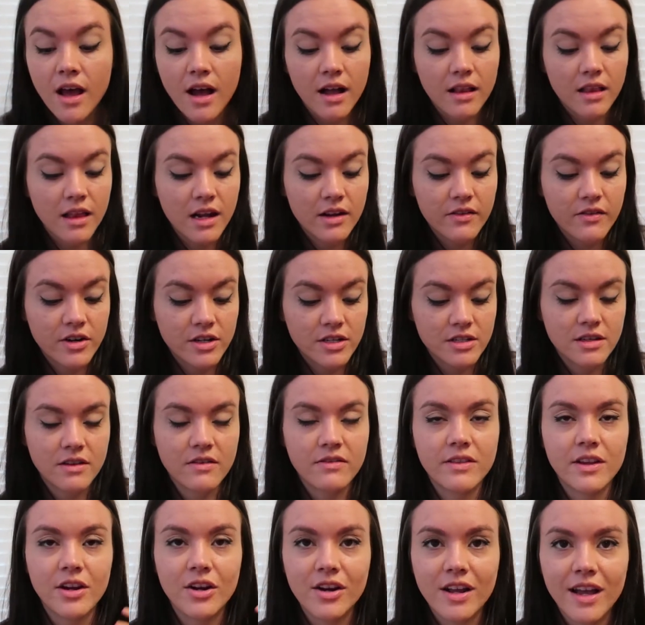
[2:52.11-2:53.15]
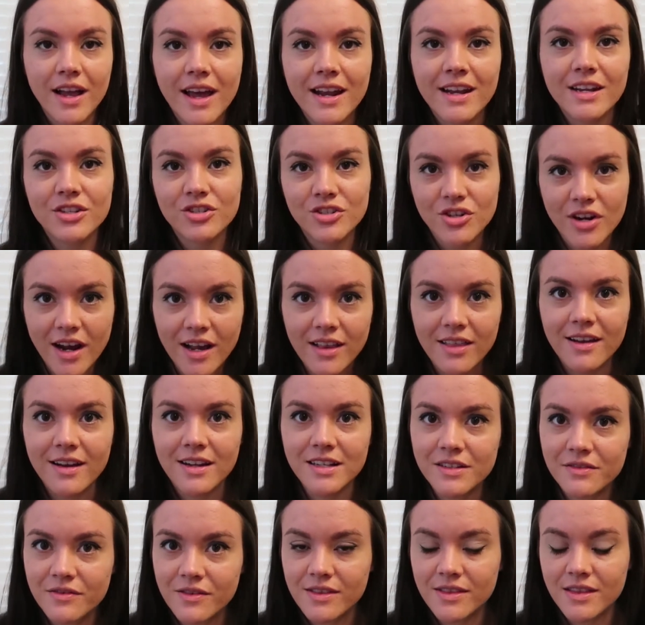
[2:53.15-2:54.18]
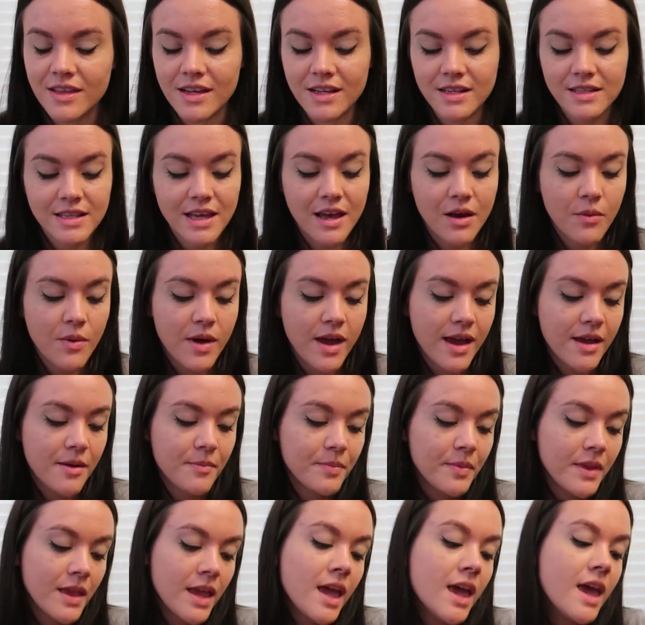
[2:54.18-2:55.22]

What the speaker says: a lot of our stuff there, and I kind of try a lot of different things that way.